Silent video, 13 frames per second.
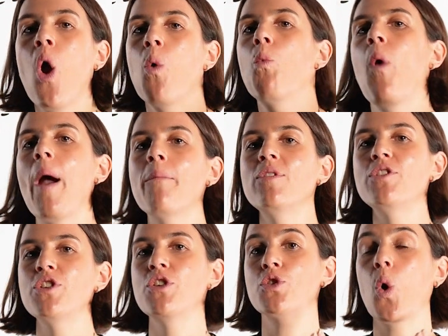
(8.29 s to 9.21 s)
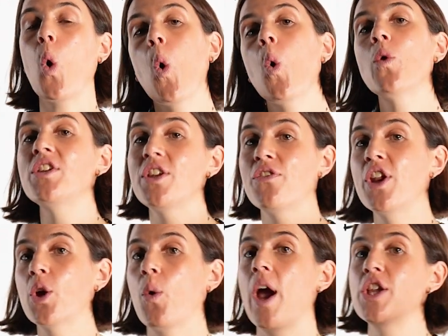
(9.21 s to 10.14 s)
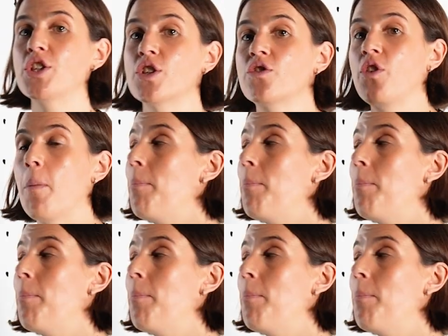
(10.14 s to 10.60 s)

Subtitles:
when we'd use all the different equations for